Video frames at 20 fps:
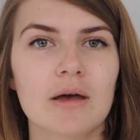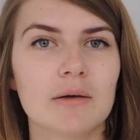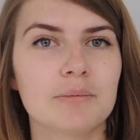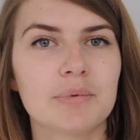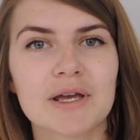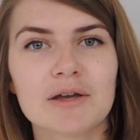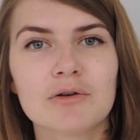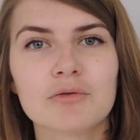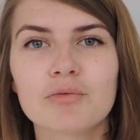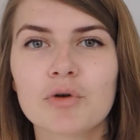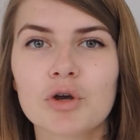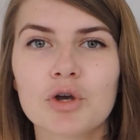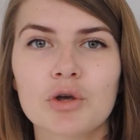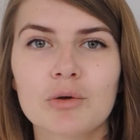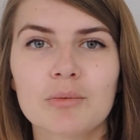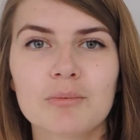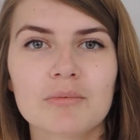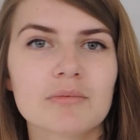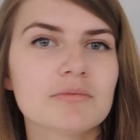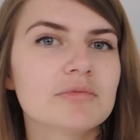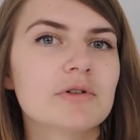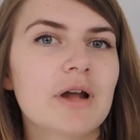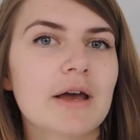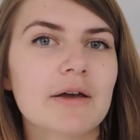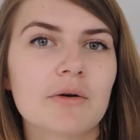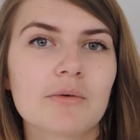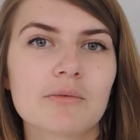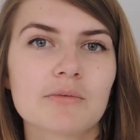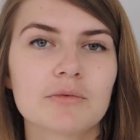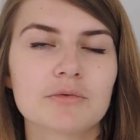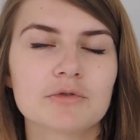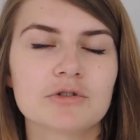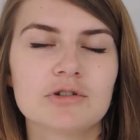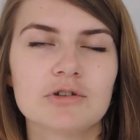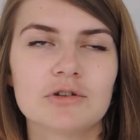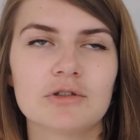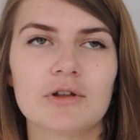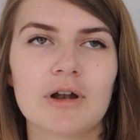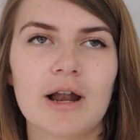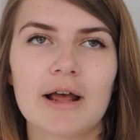a big room, like
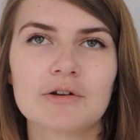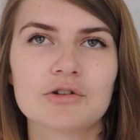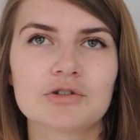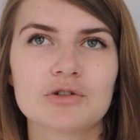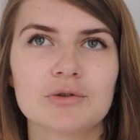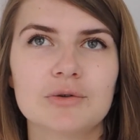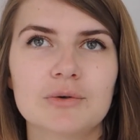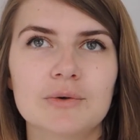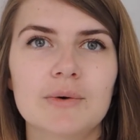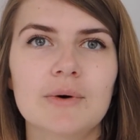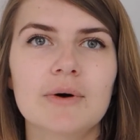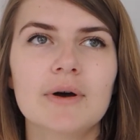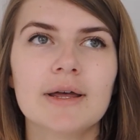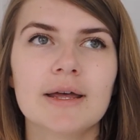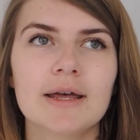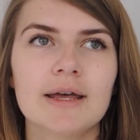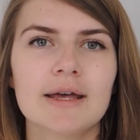to the lecture hall,